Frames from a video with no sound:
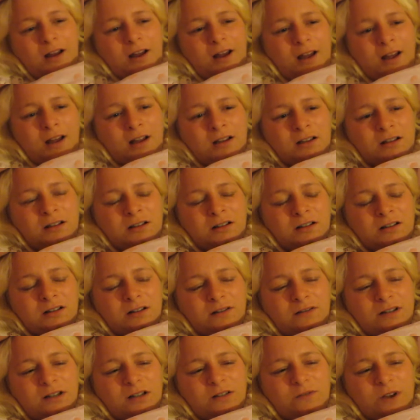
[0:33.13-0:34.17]
and
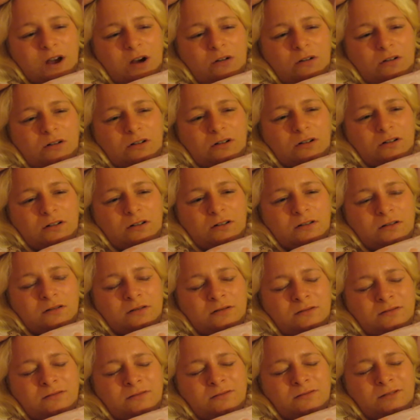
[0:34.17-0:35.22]
I just felt
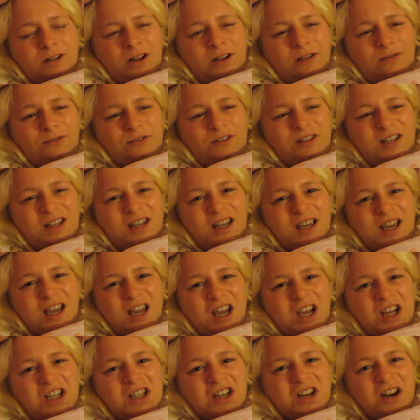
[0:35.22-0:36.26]
like
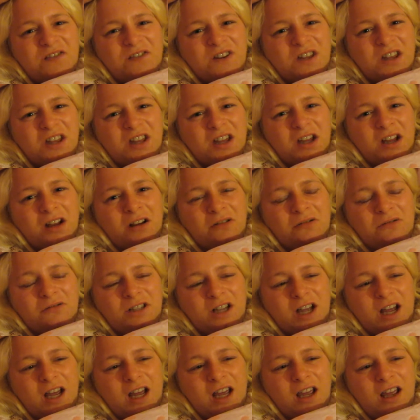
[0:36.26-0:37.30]
fatigued and everything all
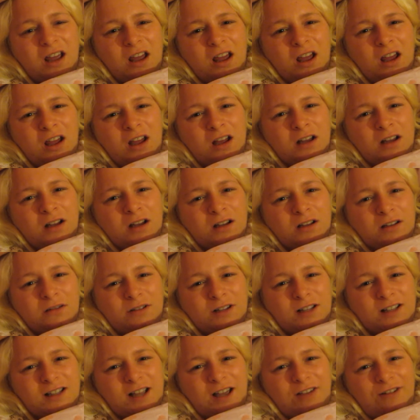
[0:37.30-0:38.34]
day.
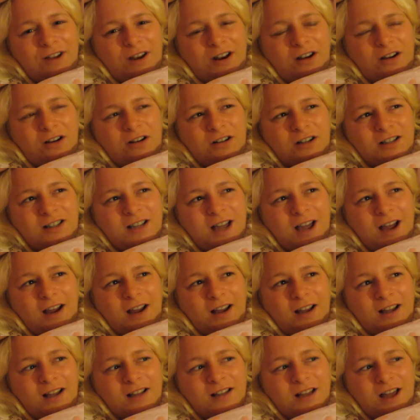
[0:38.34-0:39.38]
When I say I've had a hard day,
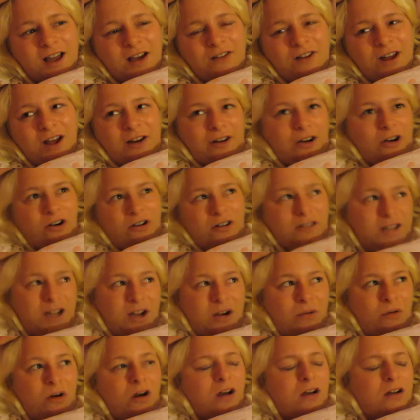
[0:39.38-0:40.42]
I guess I haven't had a hard day
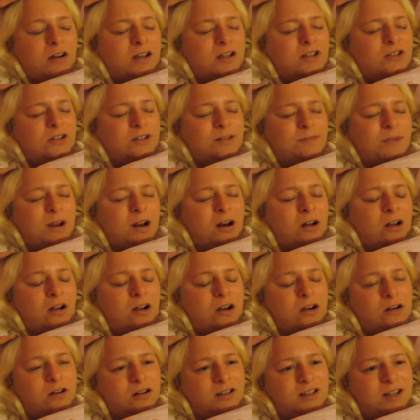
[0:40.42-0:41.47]
at work. It's just been like
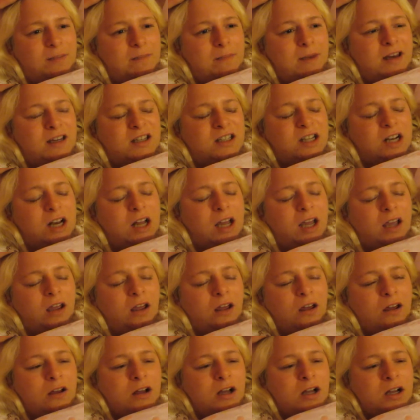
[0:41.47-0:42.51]
a hard day mentally,
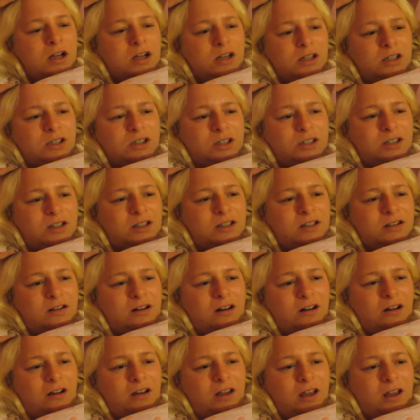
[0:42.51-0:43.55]
just to
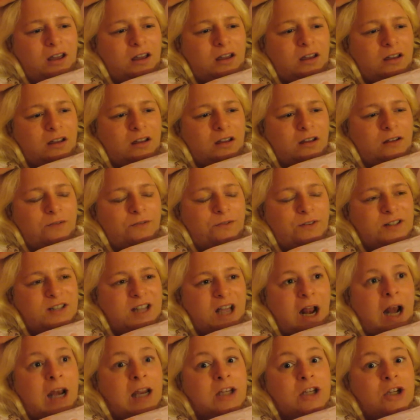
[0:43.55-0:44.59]
like
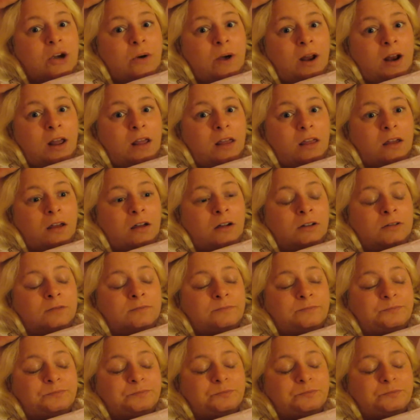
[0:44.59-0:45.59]
physically do anything.